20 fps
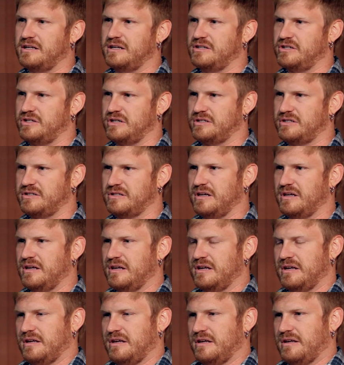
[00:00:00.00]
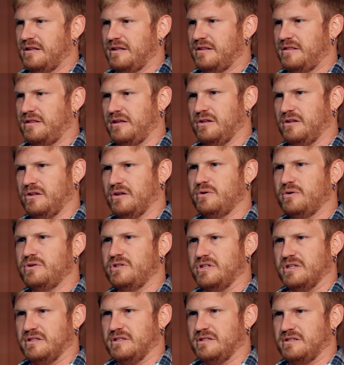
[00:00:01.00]
just
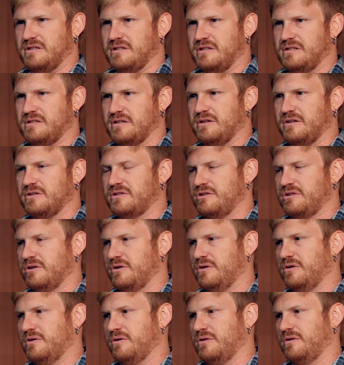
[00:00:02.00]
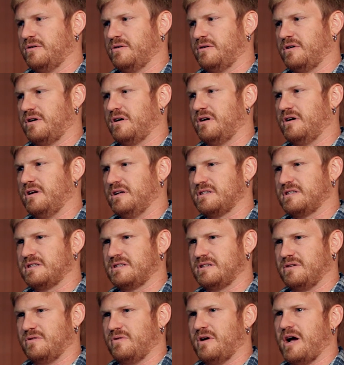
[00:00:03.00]
theologians, it's also artists
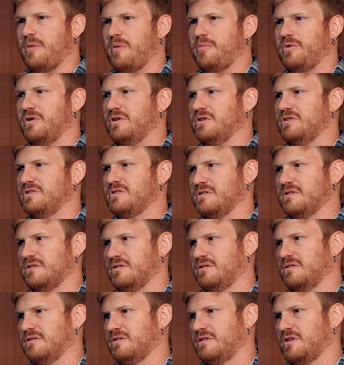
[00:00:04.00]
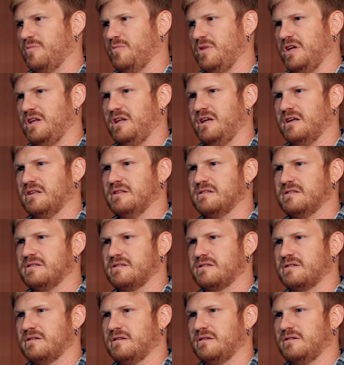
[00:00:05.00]
and rappers and
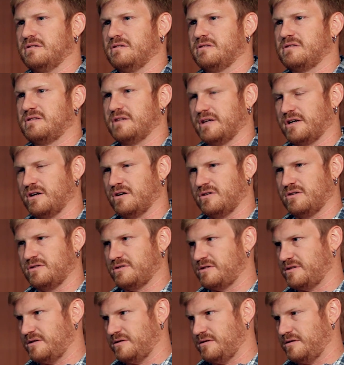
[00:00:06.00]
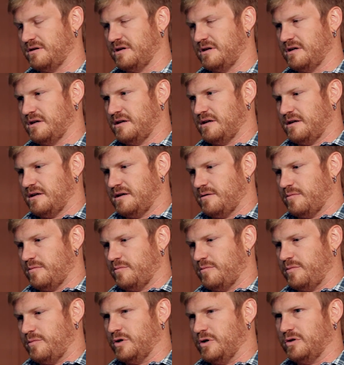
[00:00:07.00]
comedians and singers and
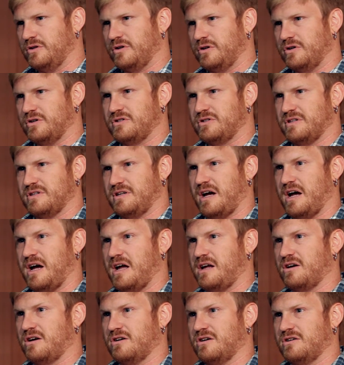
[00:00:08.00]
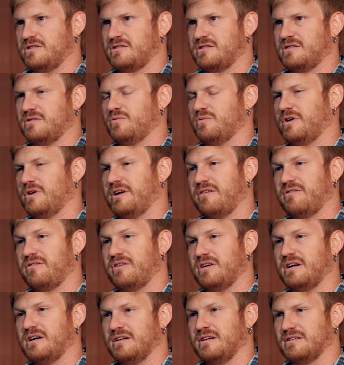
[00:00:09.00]
builders and hikers and
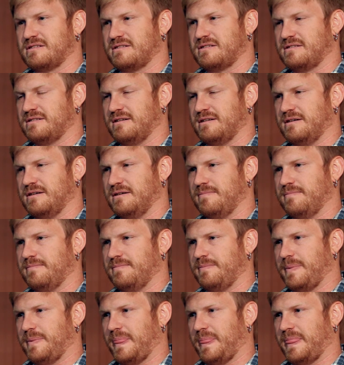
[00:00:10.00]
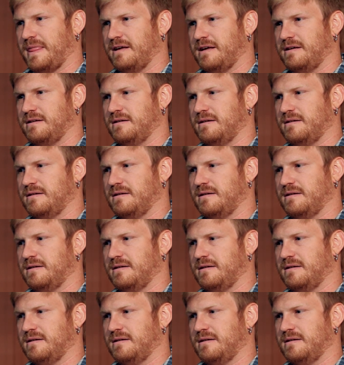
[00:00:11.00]
whatever else. And